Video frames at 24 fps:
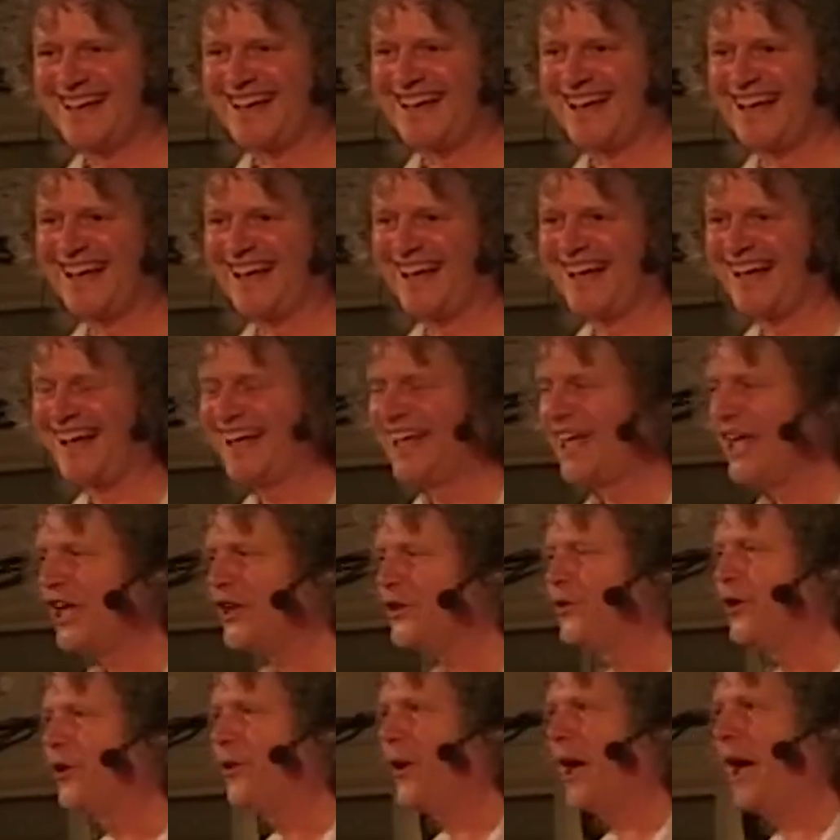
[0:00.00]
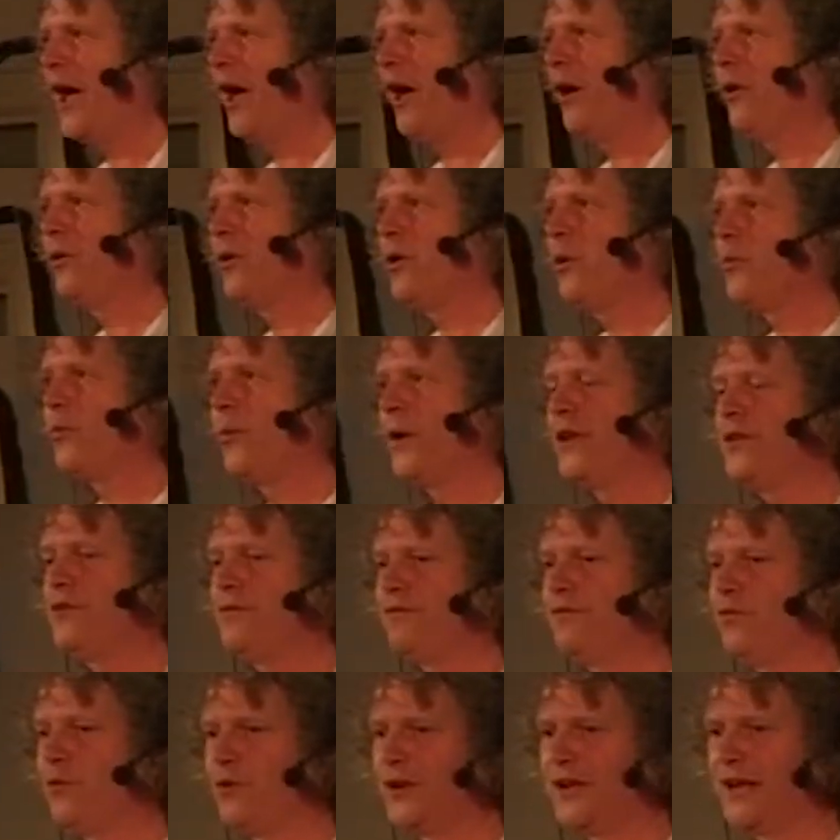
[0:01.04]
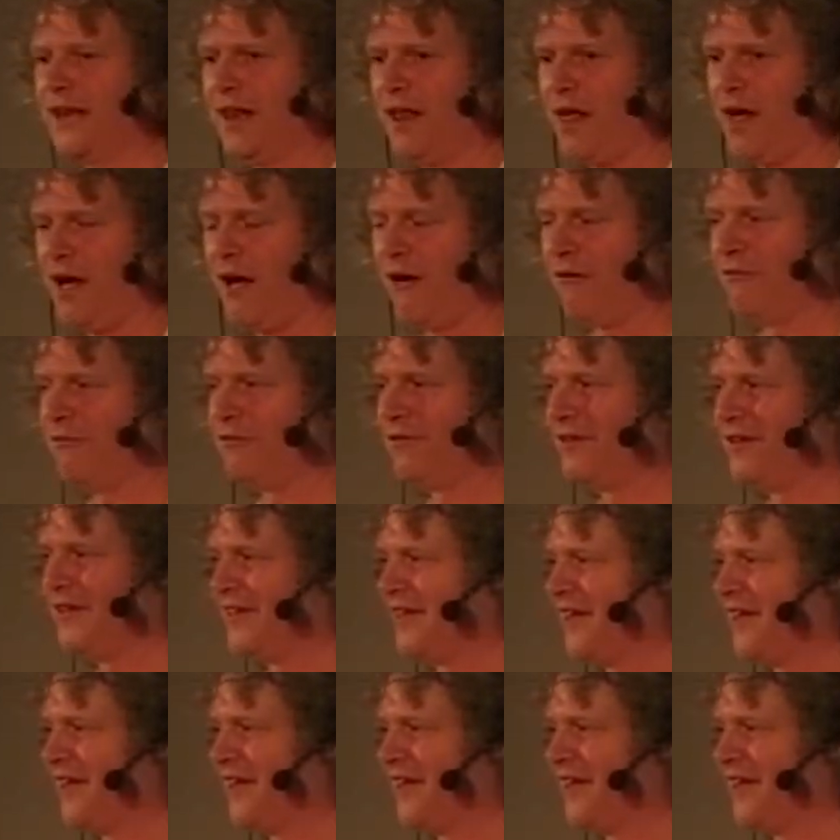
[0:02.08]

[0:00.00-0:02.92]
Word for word: Uh, you know how when you fall in love,